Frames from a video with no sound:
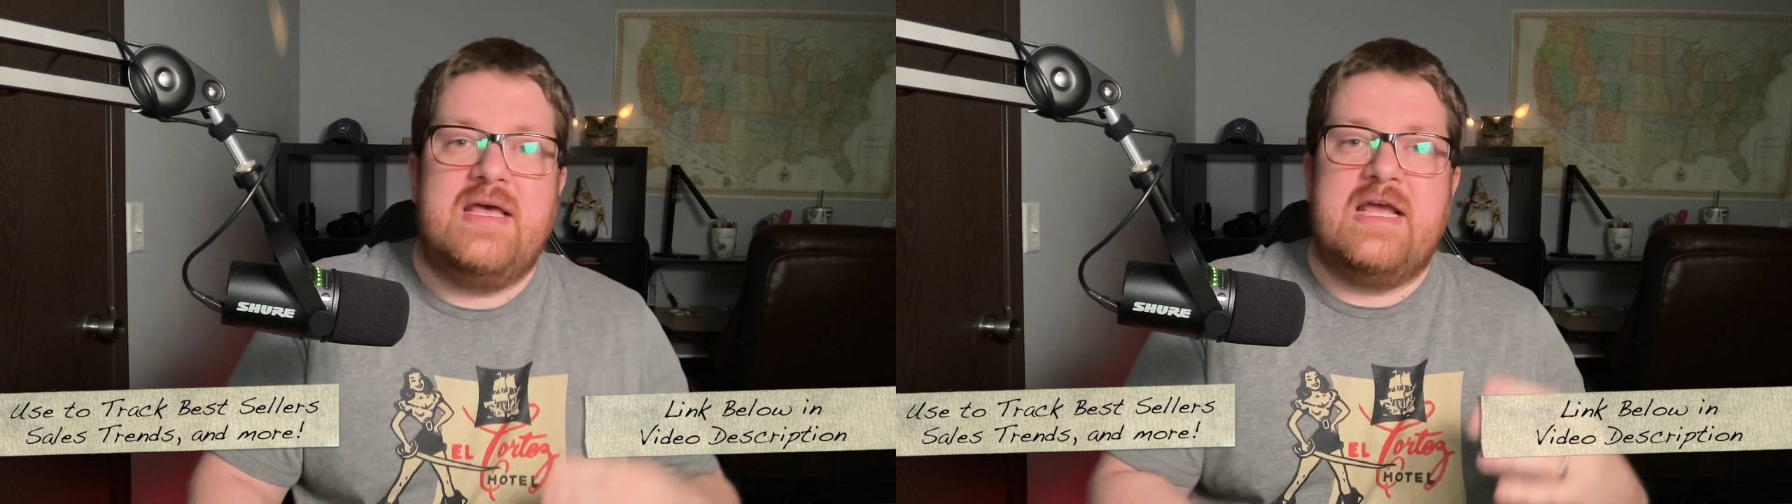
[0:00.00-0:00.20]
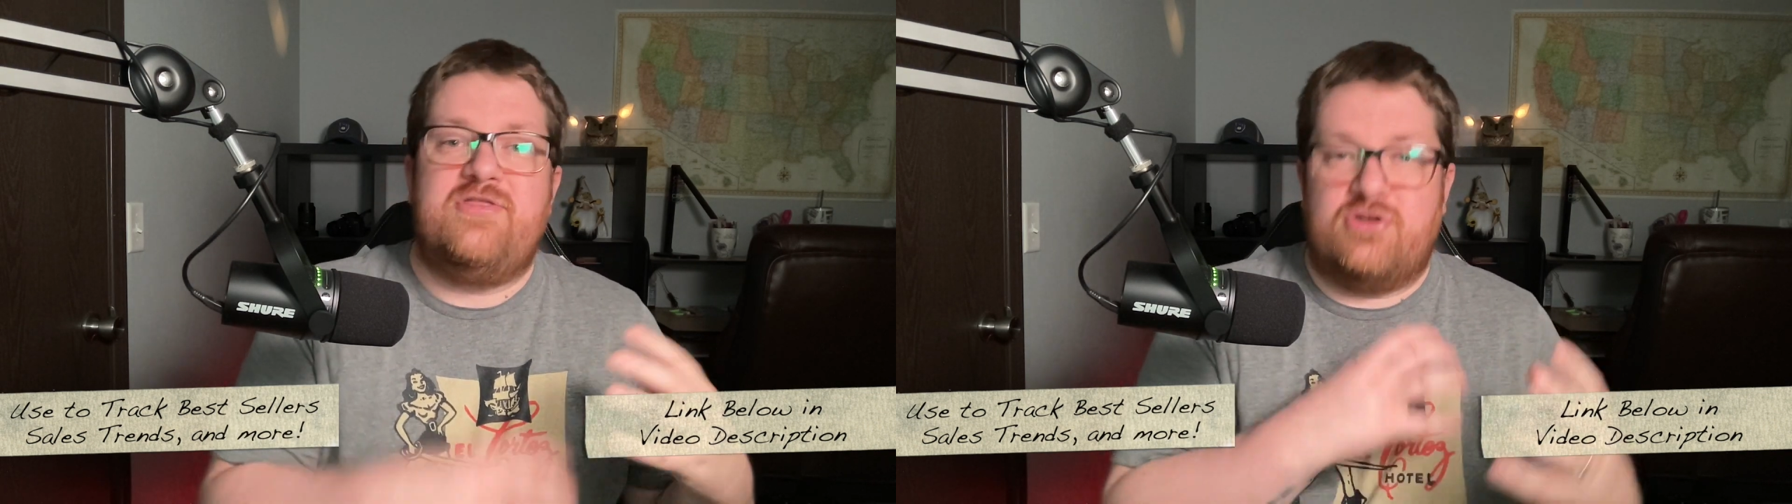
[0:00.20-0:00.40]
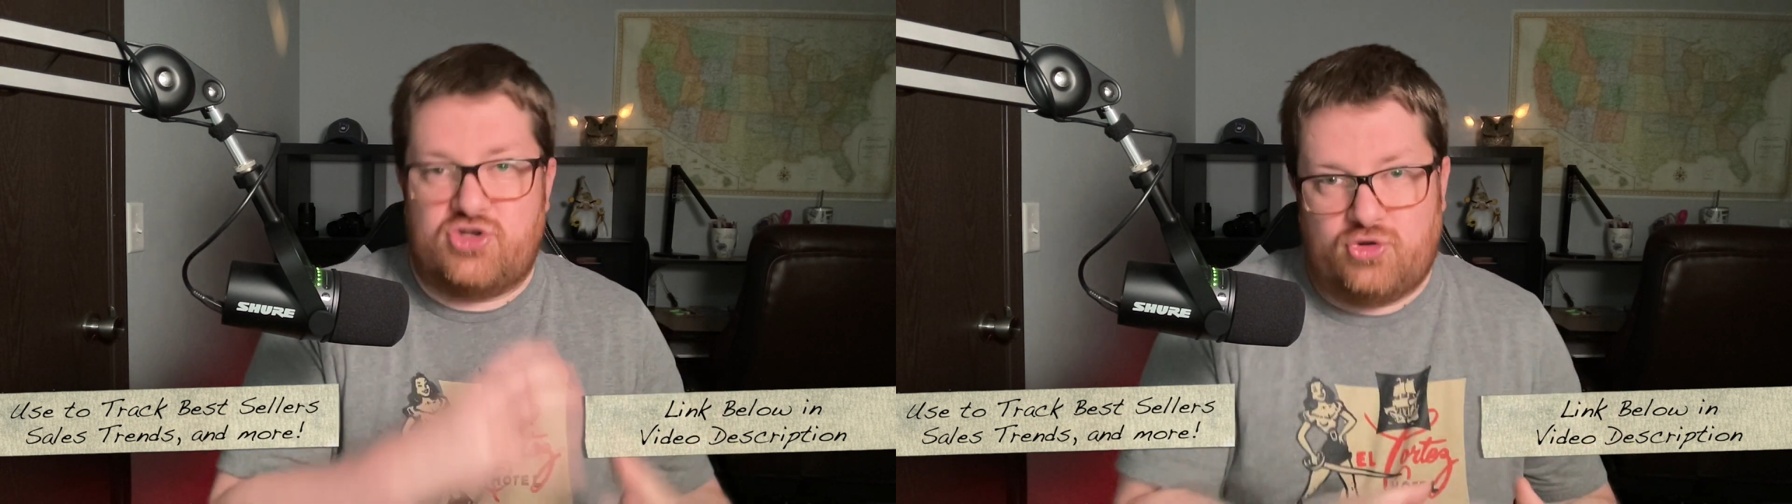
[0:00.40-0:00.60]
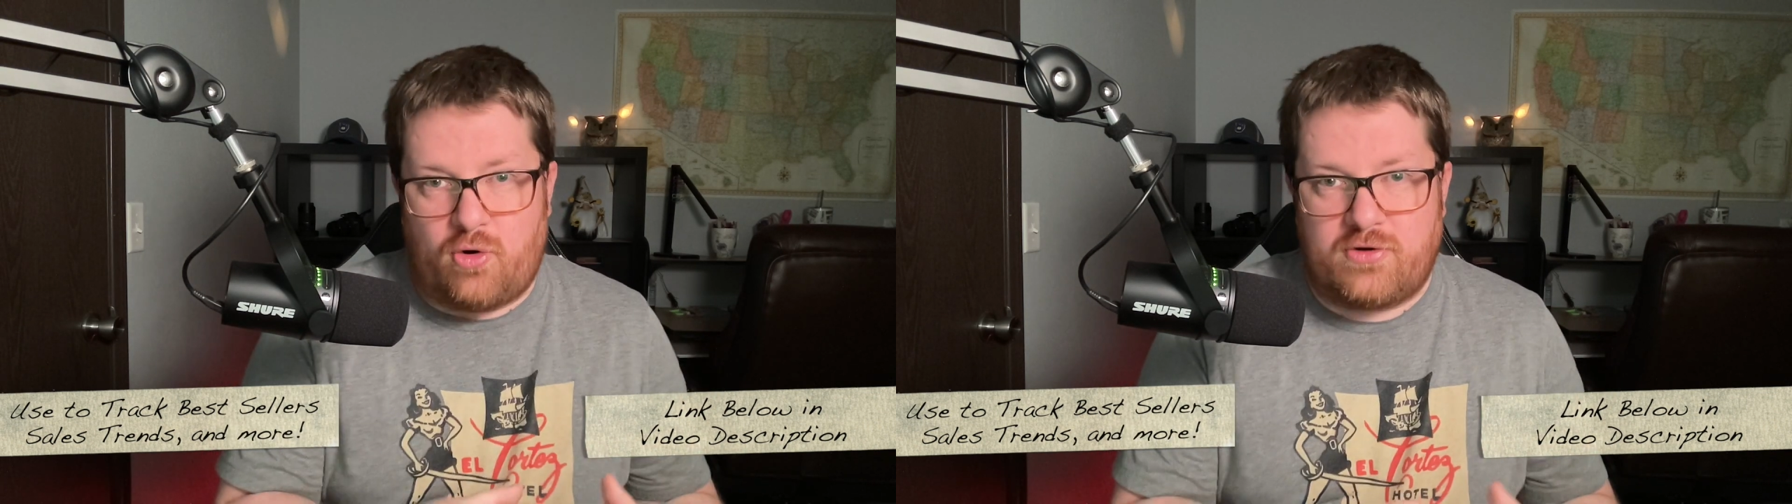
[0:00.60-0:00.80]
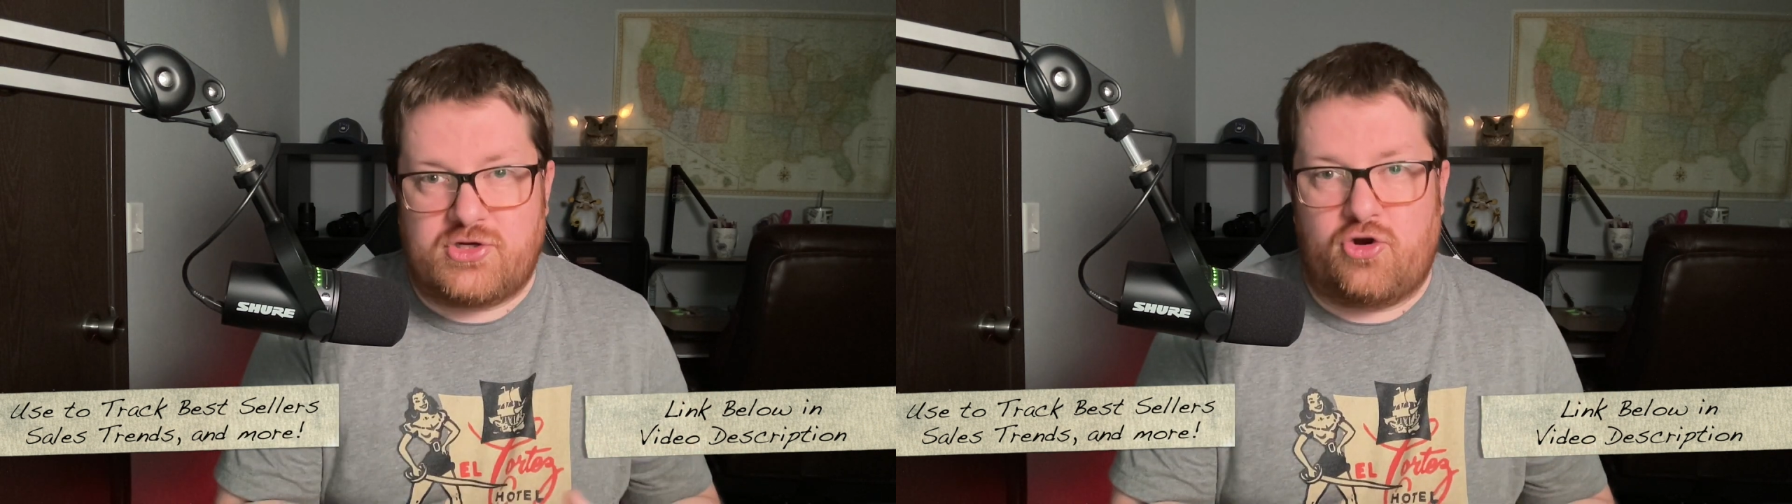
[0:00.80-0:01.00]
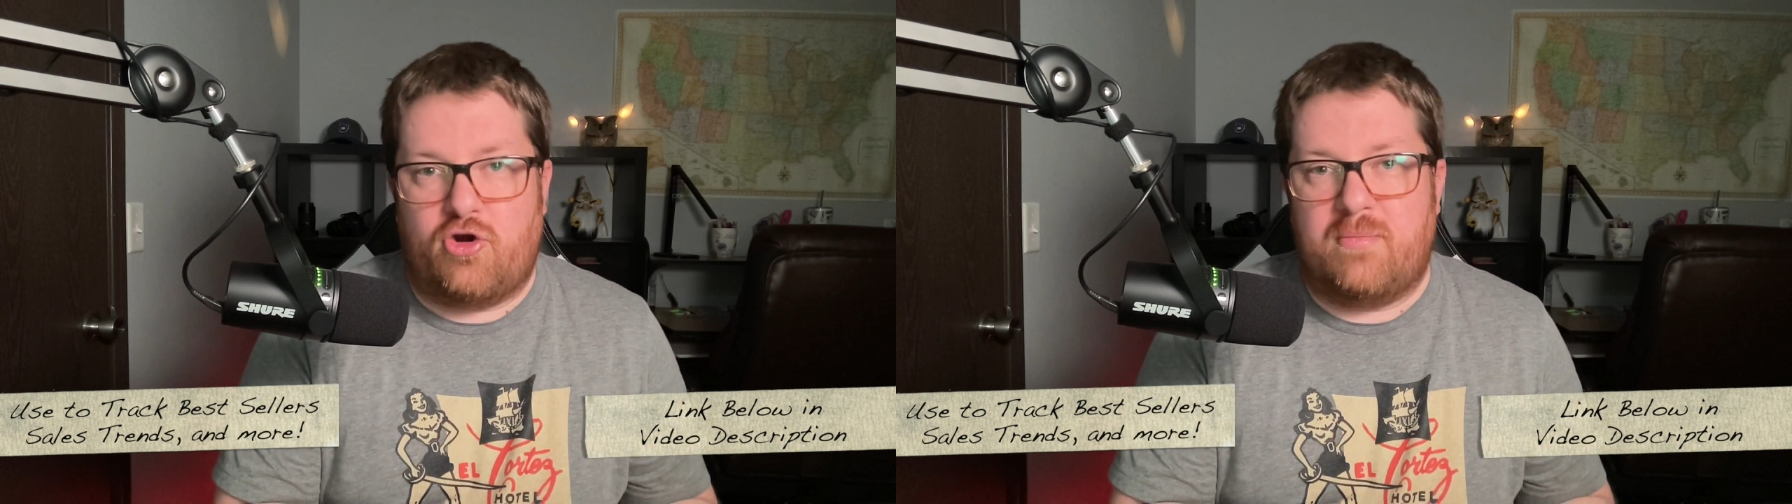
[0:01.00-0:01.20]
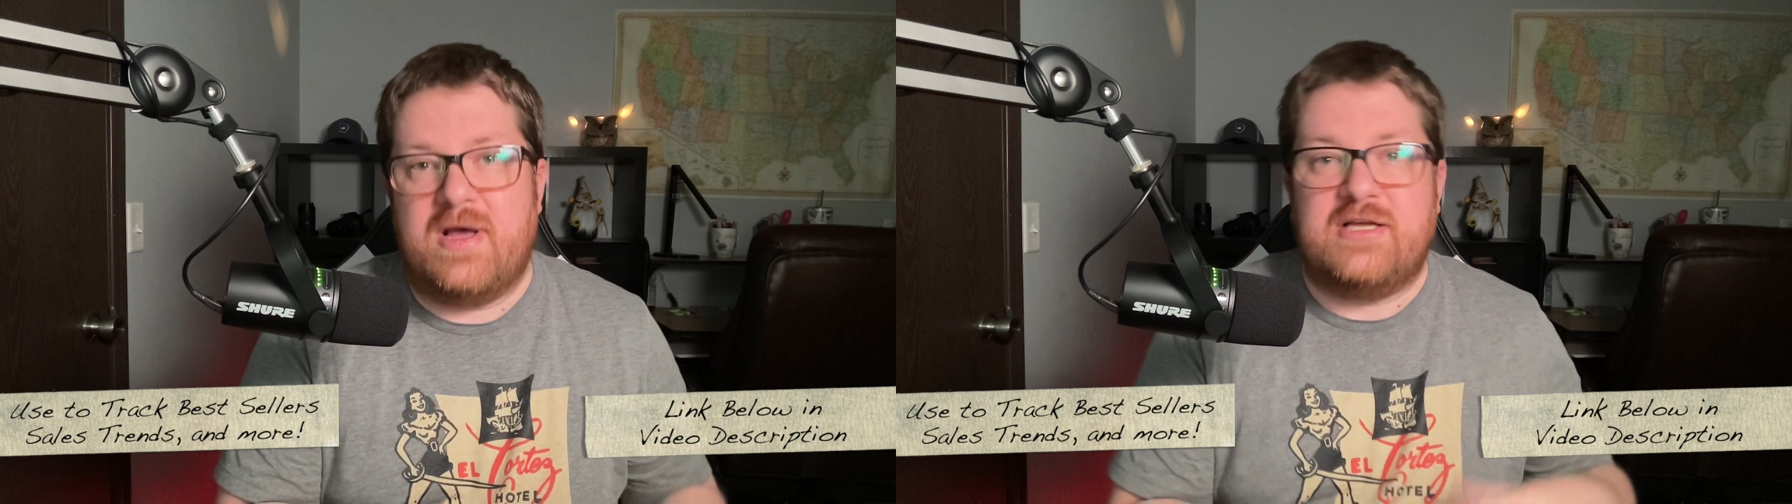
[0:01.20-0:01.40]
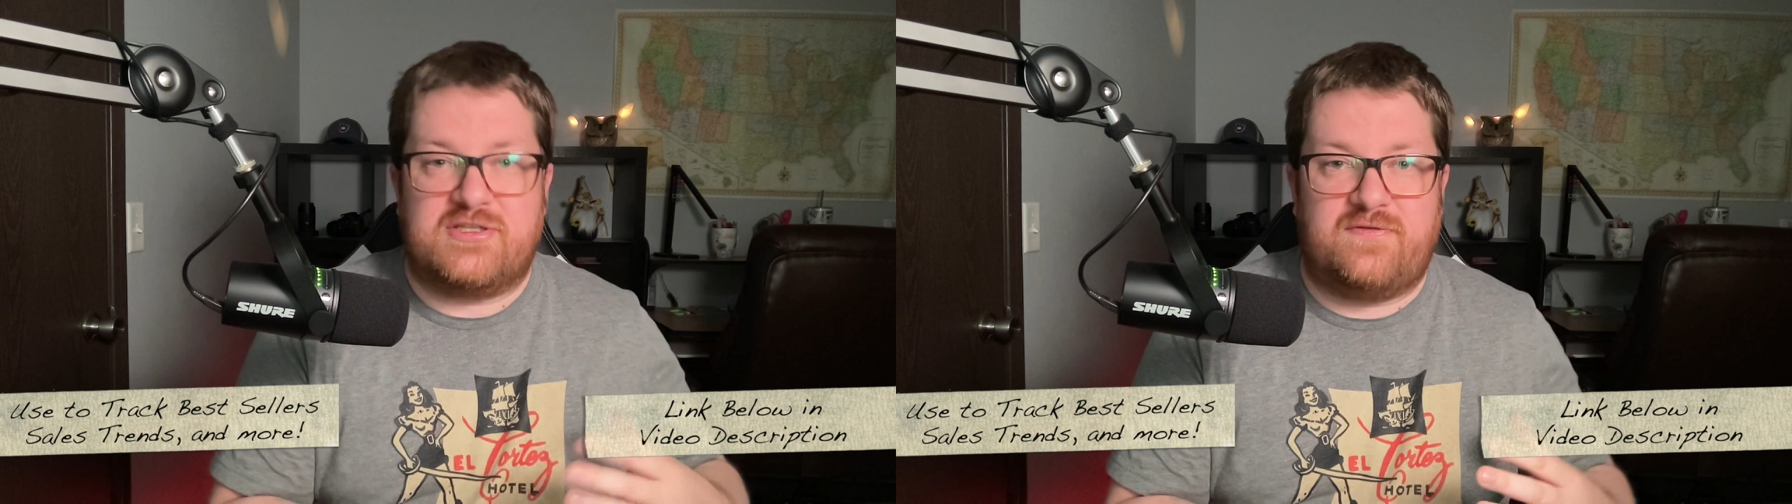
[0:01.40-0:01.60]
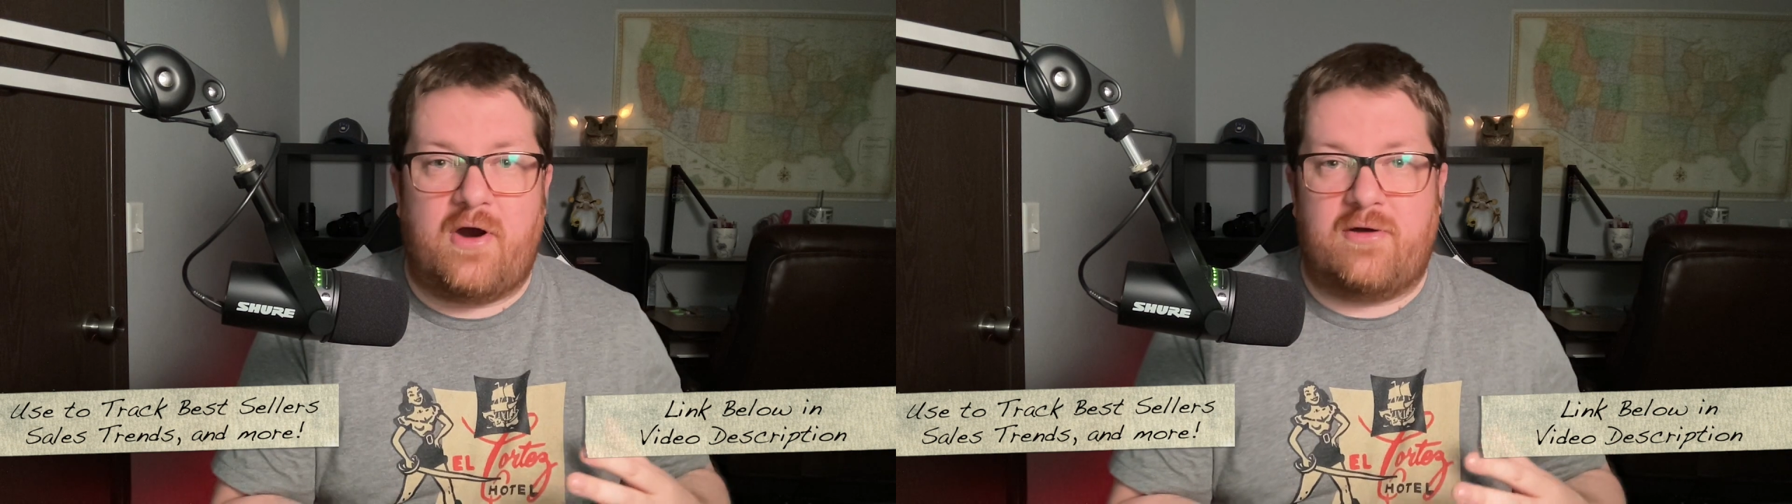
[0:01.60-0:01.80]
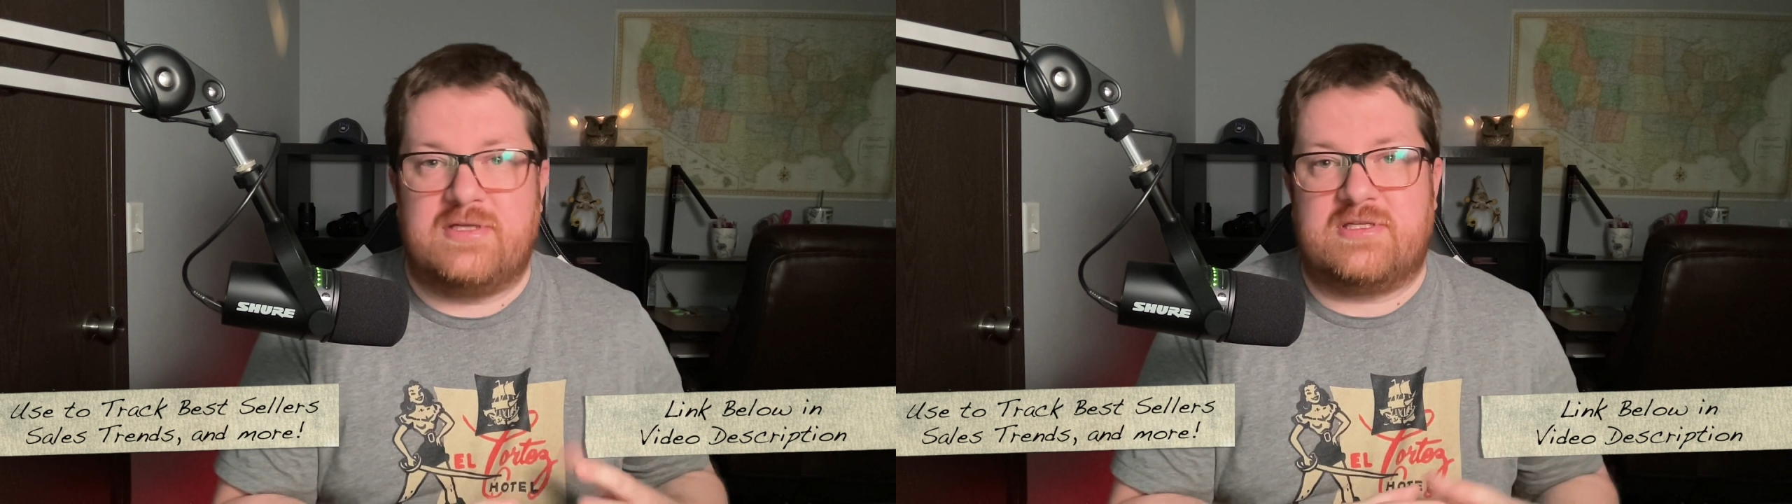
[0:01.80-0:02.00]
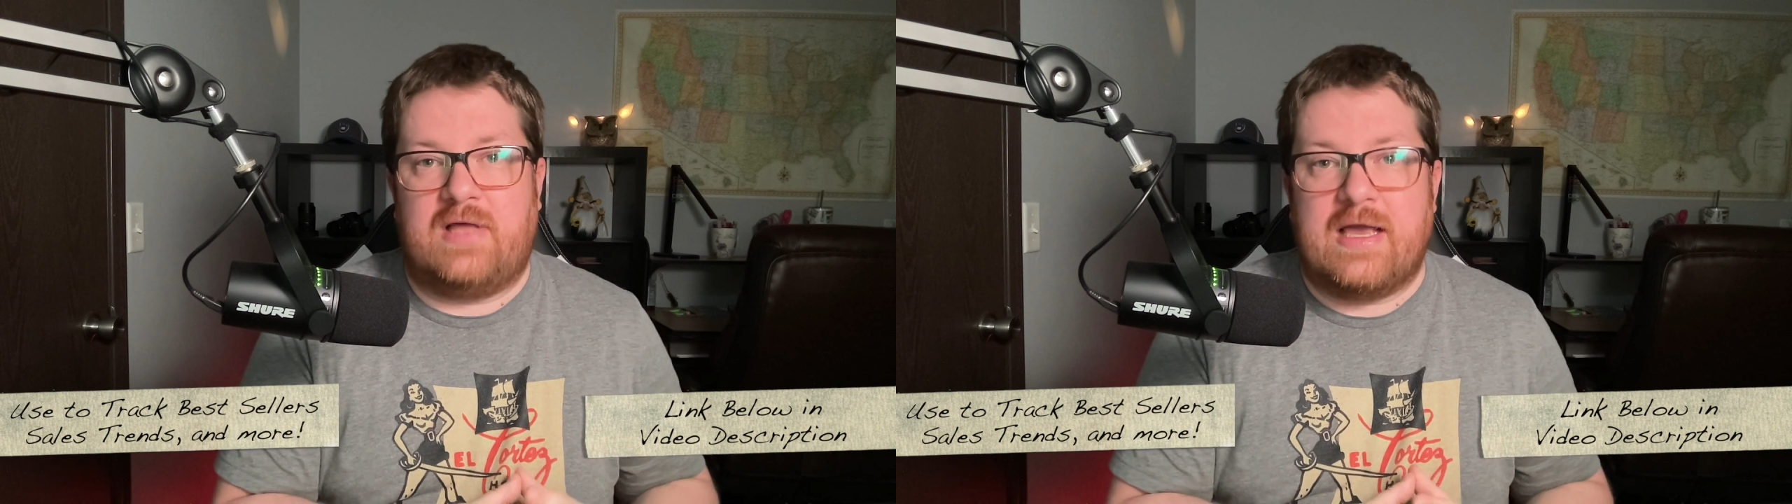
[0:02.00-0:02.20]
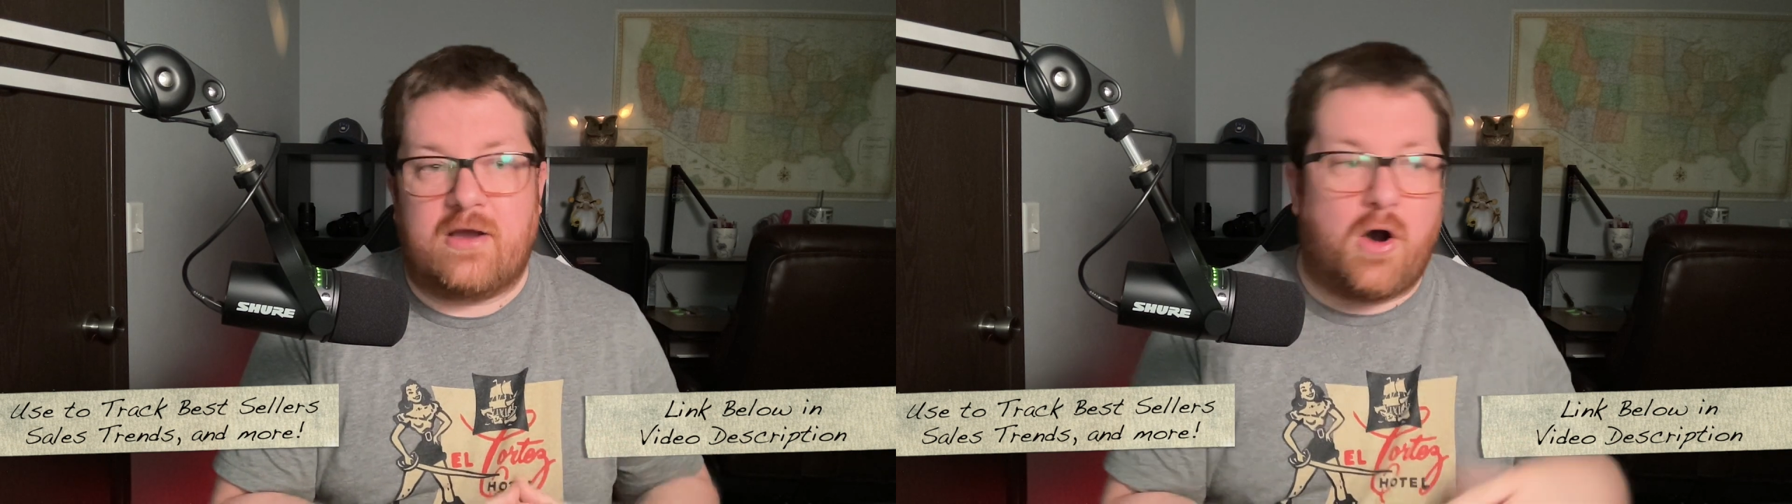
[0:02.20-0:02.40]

in the short term as far as like,